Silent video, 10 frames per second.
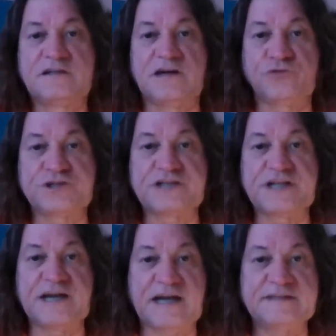of which
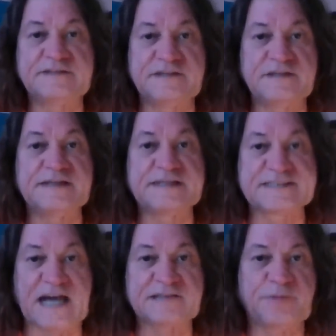they had the
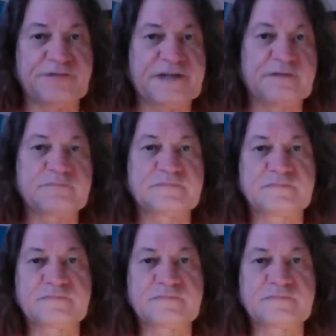exact birth time.